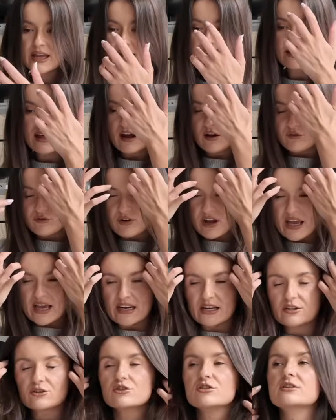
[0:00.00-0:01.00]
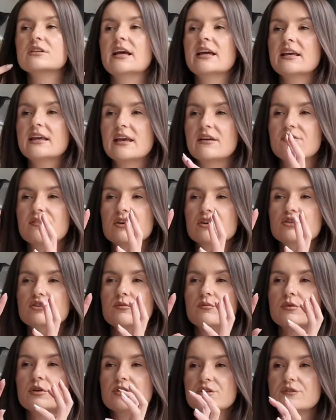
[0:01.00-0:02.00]
yeah, that'll really just like give you
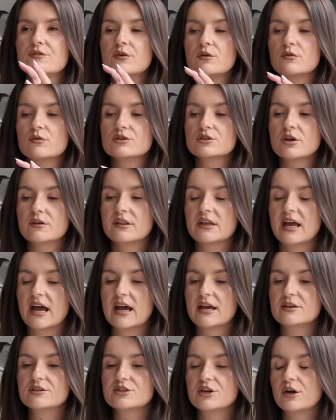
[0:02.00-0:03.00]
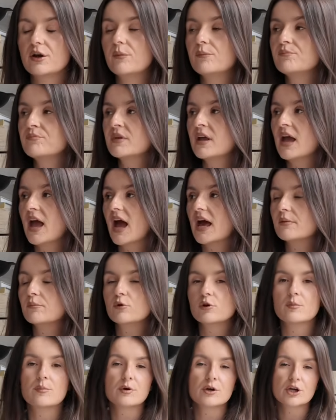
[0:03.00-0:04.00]
something to focus on the eye to. And I'm
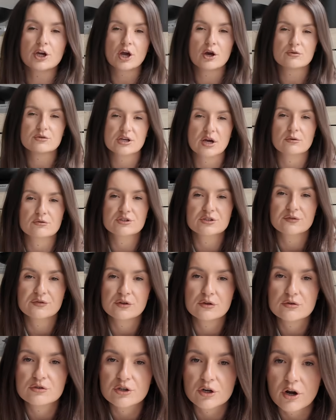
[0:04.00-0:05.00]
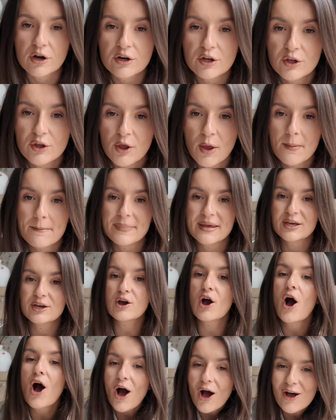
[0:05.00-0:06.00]
going to put a Coach House diffuser on
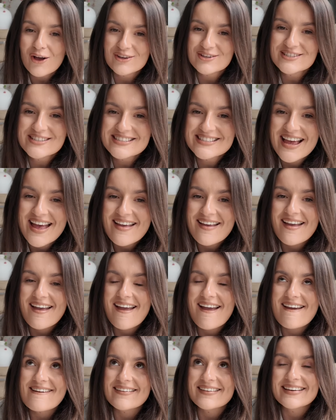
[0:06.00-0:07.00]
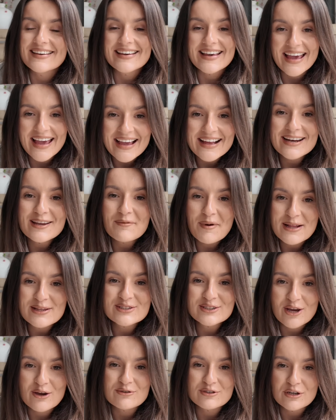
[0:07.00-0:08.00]
because Gailey went
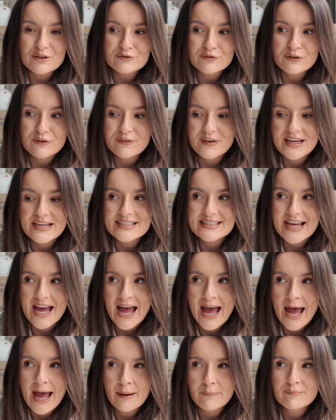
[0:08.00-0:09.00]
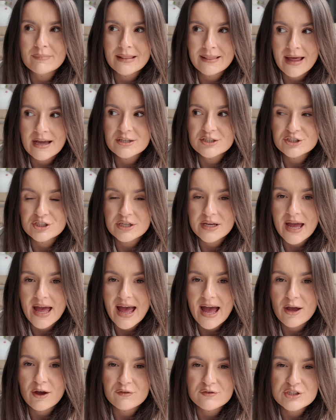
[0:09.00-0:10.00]
to Coach House for the first time last year.
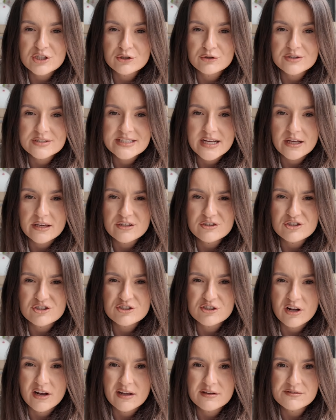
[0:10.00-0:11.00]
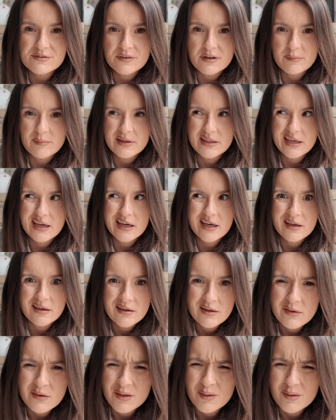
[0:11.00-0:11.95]
I obviously couldn't tell you because you're not asked to film in there.